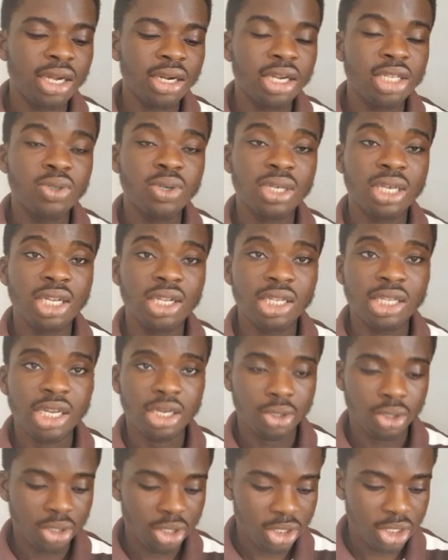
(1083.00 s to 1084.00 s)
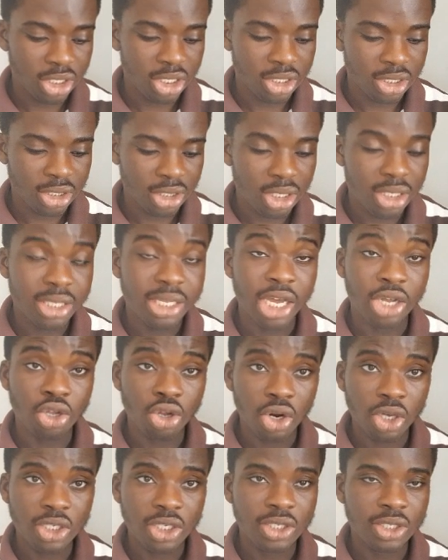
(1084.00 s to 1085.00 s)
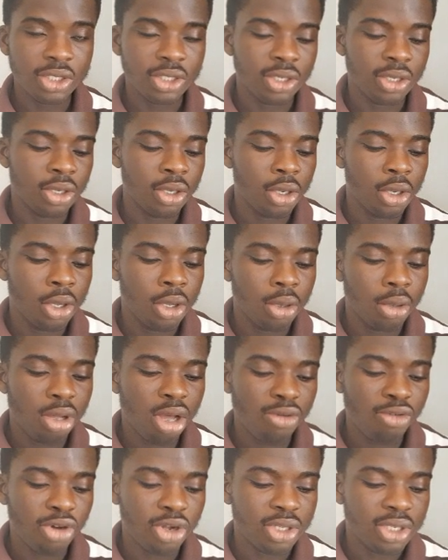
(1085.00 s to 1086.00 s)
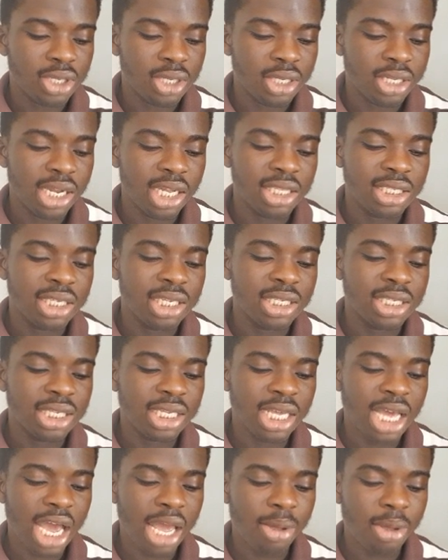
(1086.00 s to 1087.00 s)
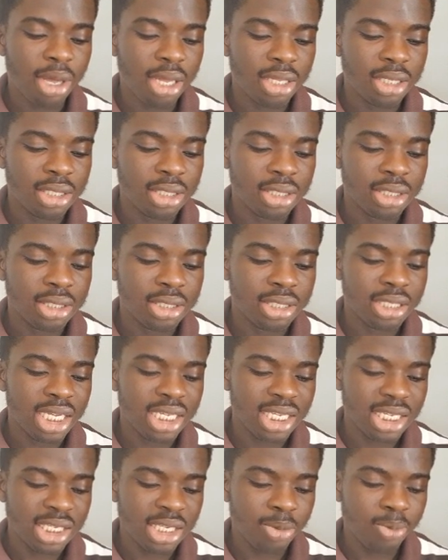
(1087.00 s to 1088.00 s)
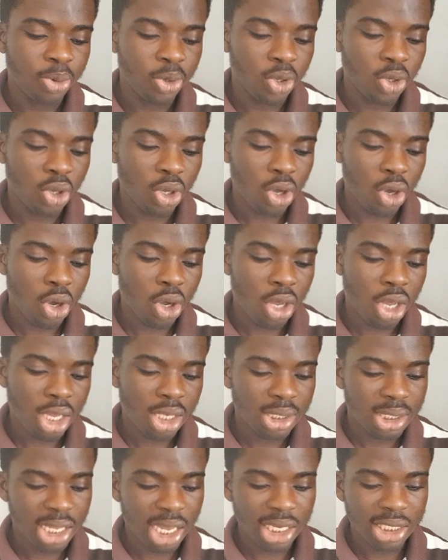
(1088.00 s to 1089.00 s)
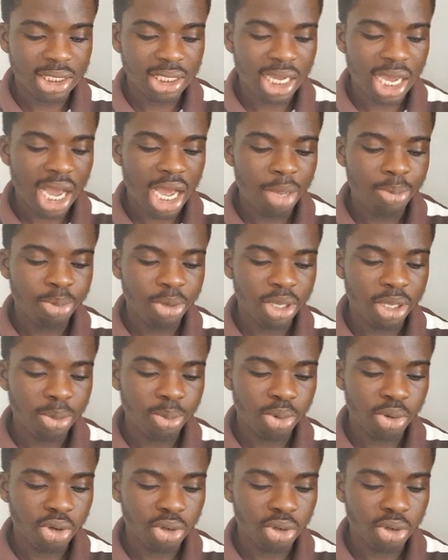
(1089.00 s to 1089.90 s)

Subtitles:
networking technologies, we have what the TCP slash IP